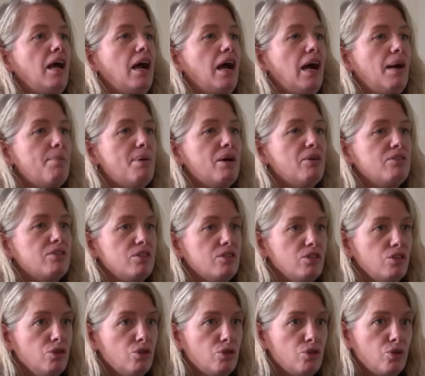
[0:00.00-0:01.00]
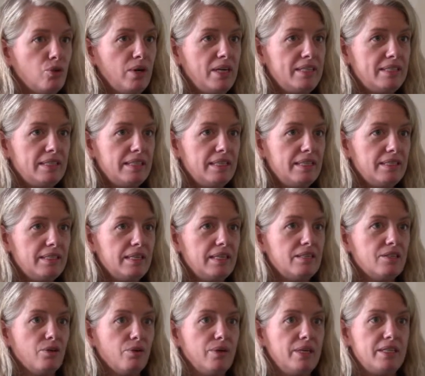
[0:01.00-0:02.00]
about your choices
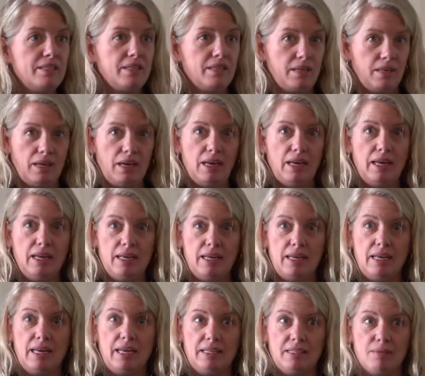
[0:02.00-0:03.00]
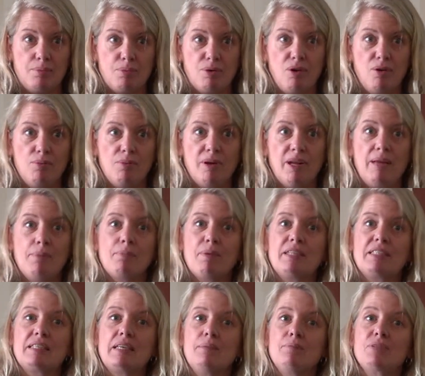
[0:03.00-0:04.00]
is always appropriate,
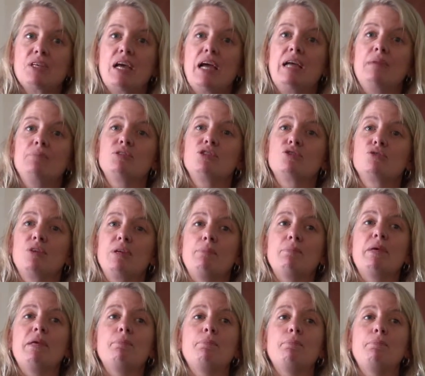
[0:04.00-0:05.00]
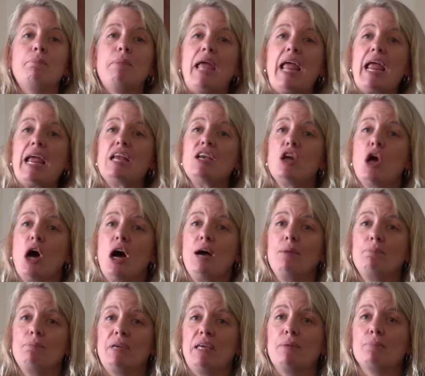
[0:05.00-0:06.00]
but sometimes treatment may
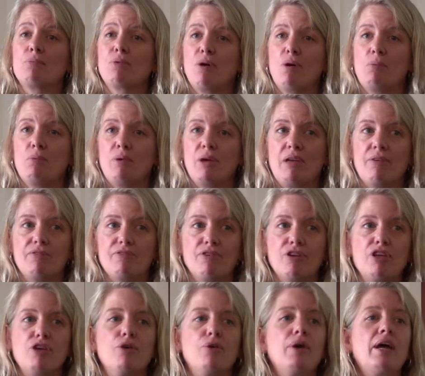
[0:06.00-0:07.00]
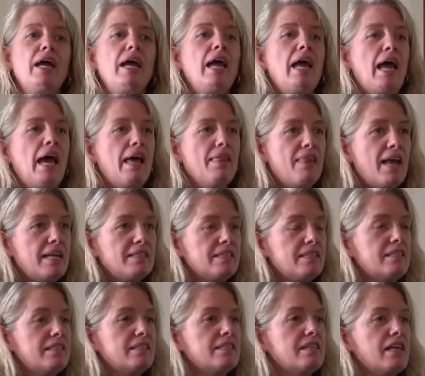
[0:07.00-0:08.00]
not be appropriate for you. And that's
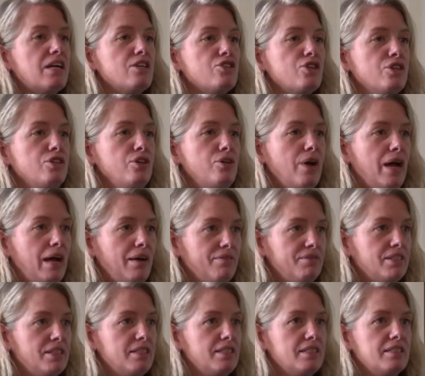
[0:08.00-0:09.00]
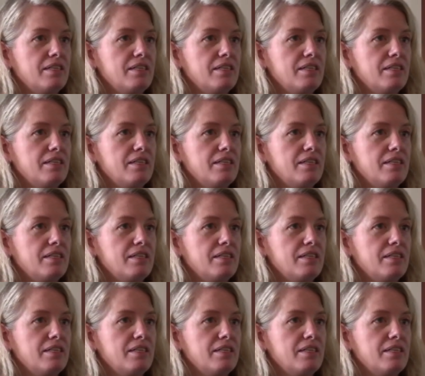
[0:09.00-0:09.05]
a discussion you have to